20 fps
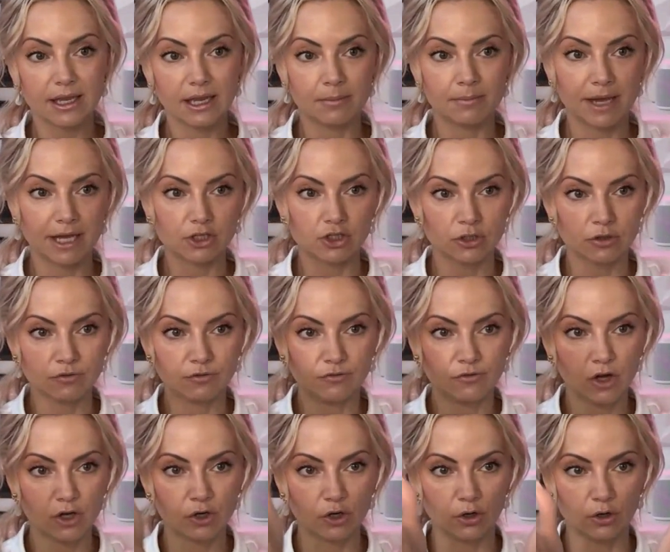Imagine a
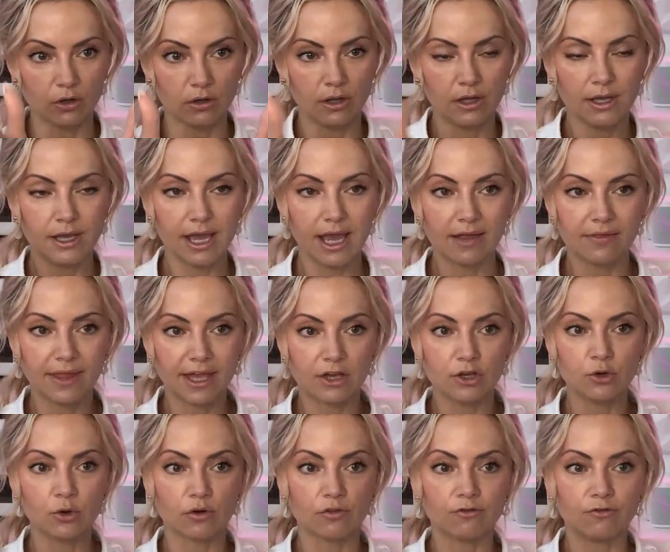funnel, and then
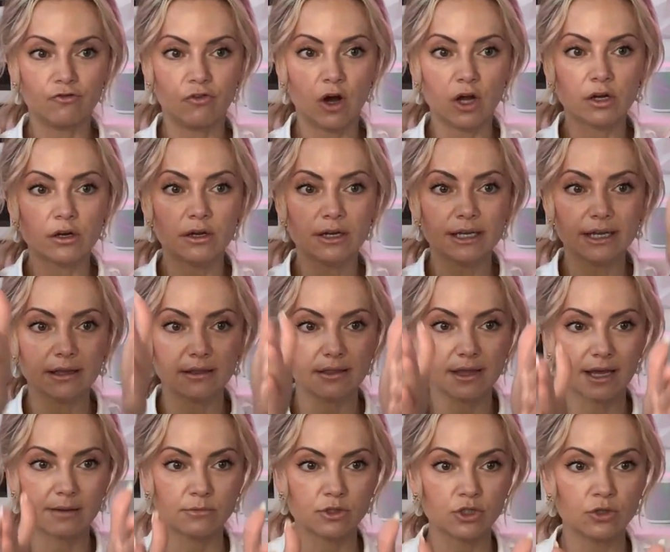you're funneling
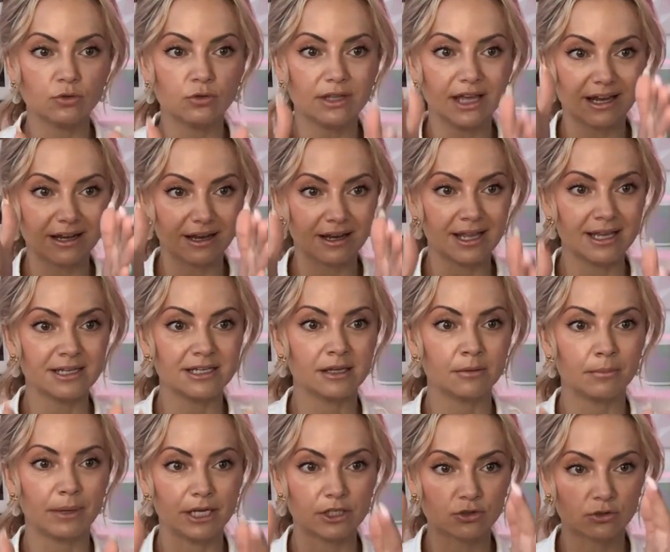them to that
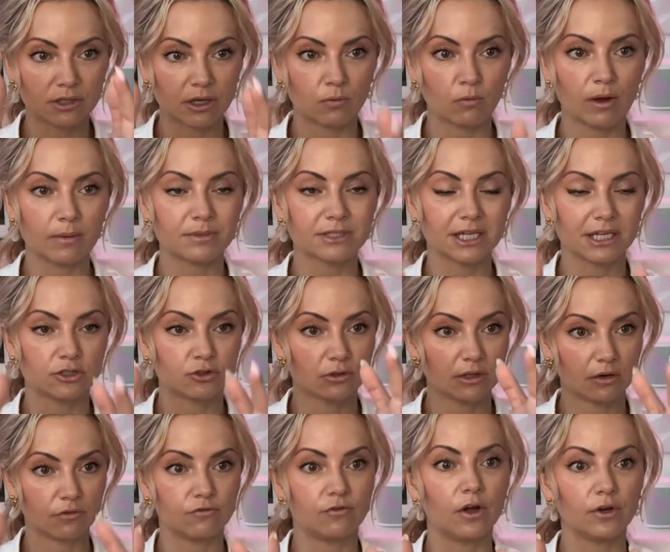landing page, to their website, to
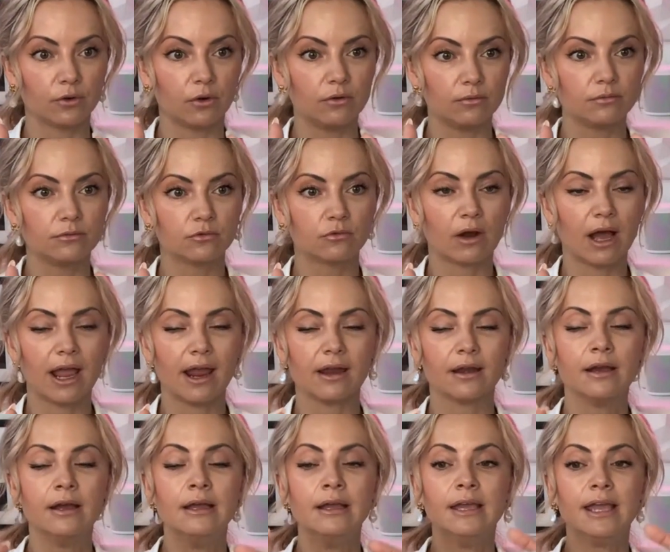their funnel,
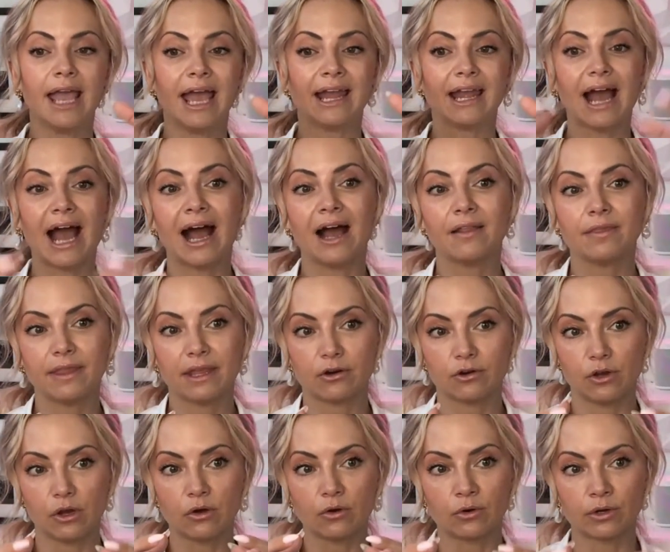right? And on there,
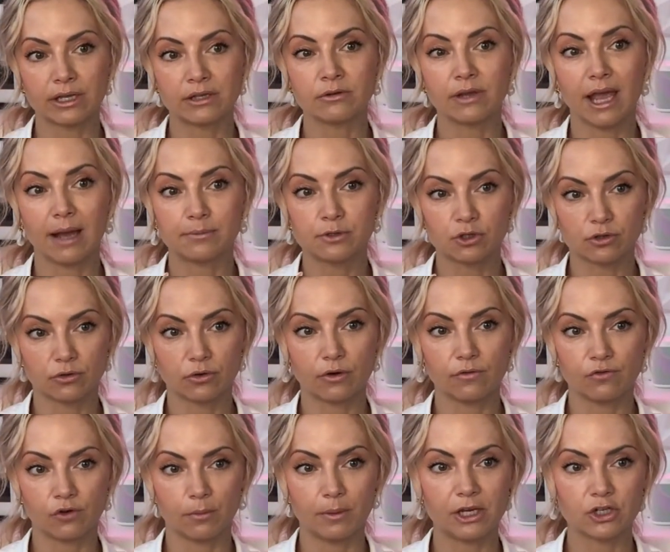you're going to capture their
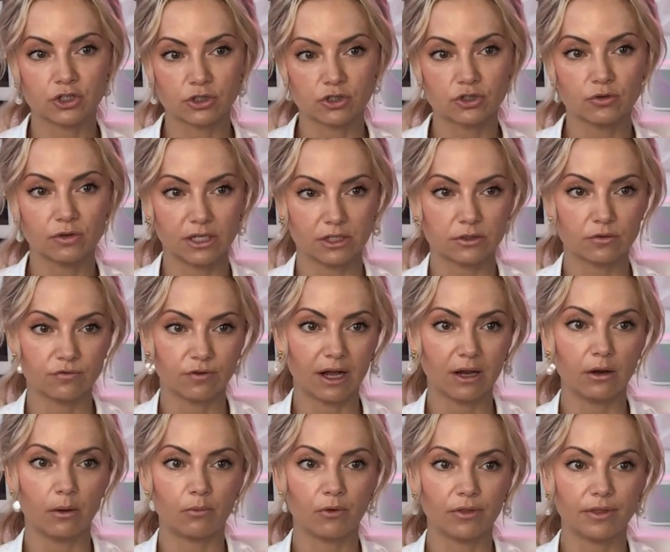information, so you need to
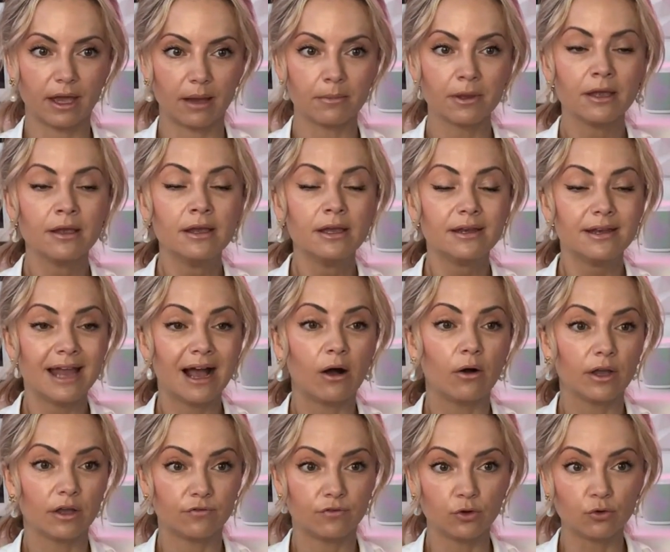follow up with them.
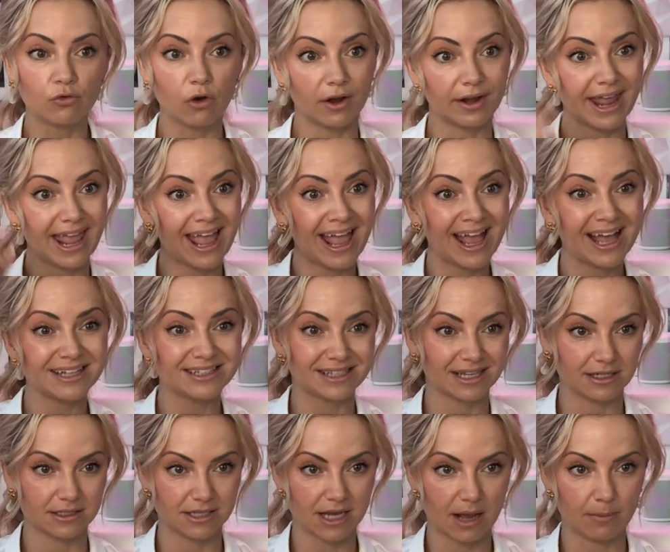Now, if you run ads
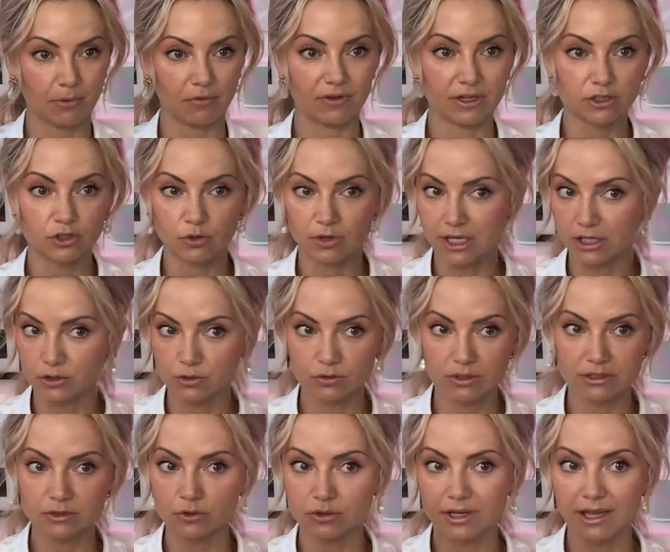on top of it, so you can do
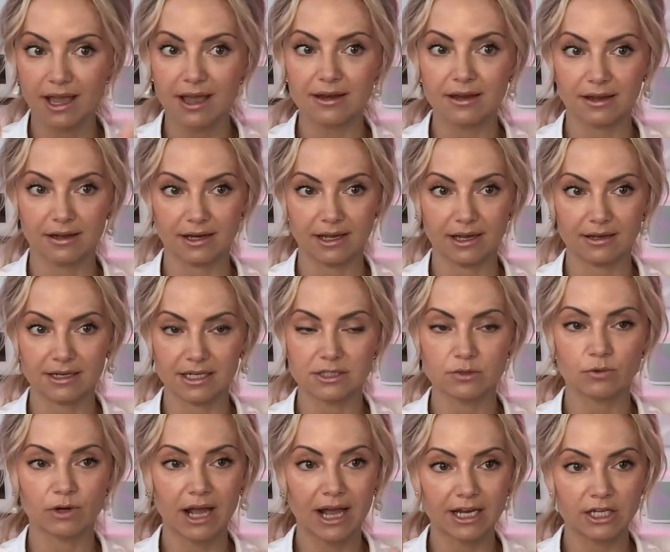this organically, and
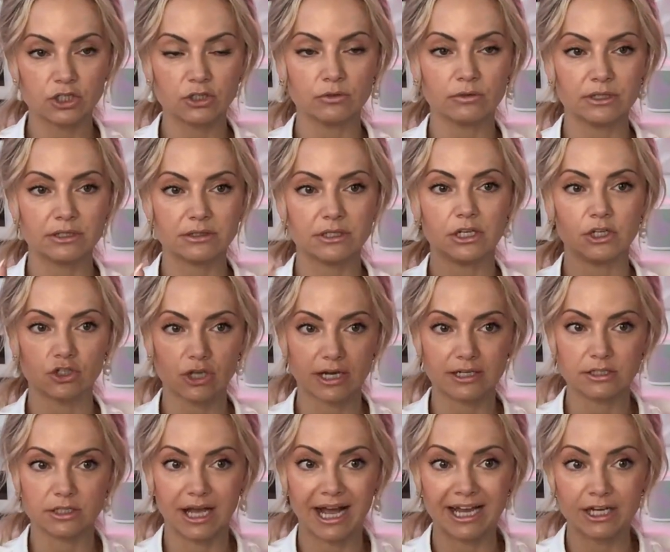that's what I do and teach.
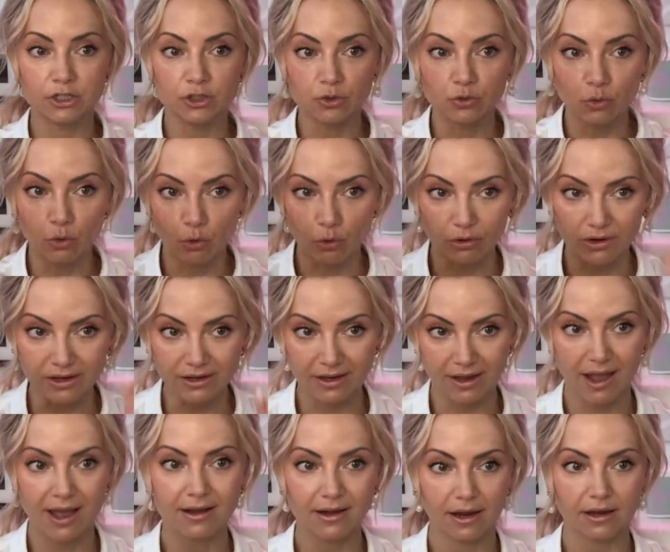I, I do
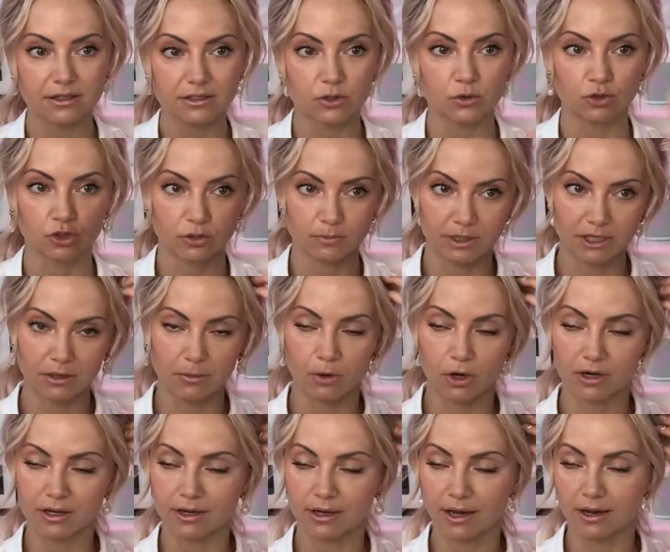organic social media
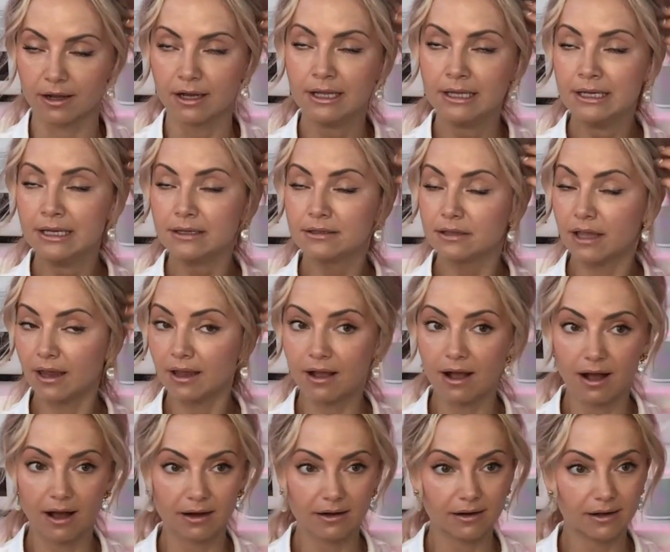marketing. Thank
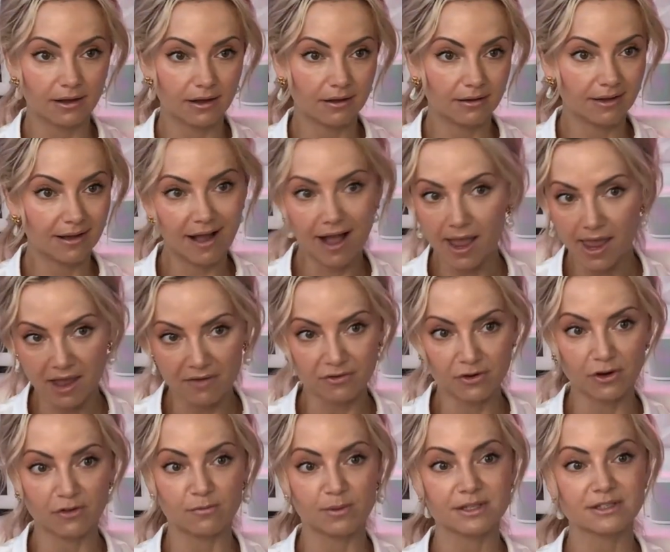God I have
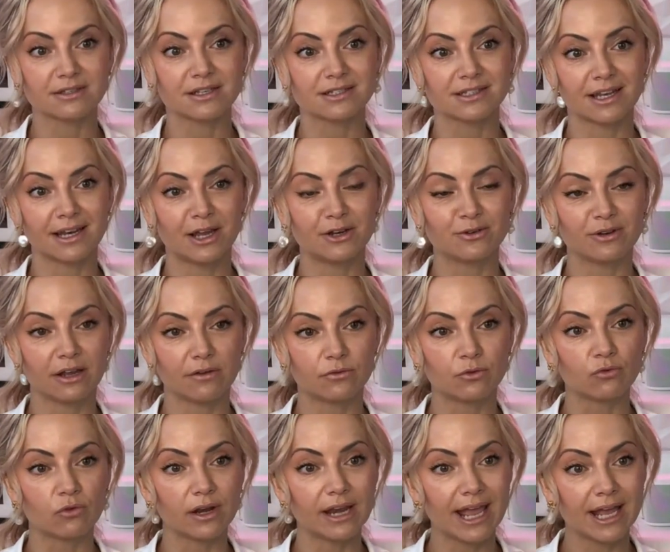enough business, and I don't have
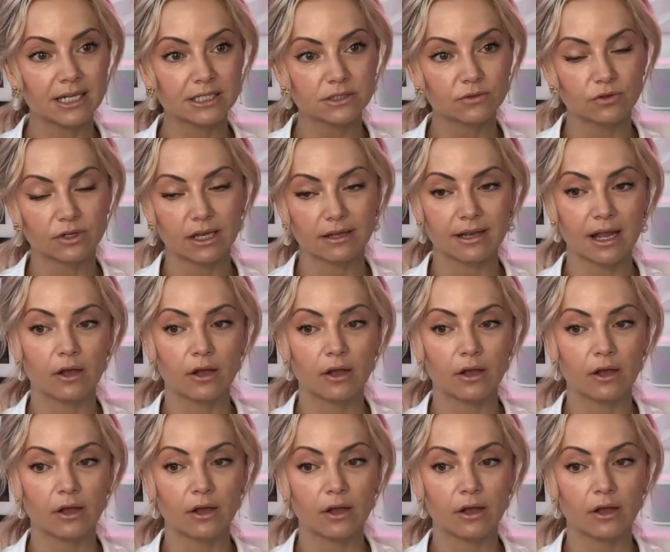to run ads for that.